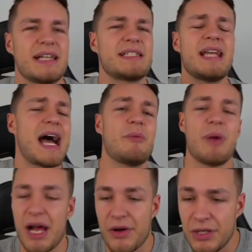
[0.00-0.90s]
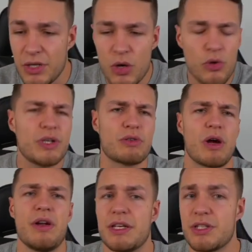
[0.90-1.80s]
as an aberrant or an
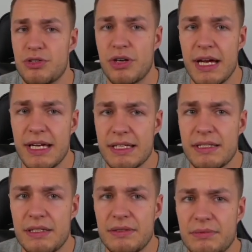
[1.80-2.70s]
erroneous trade.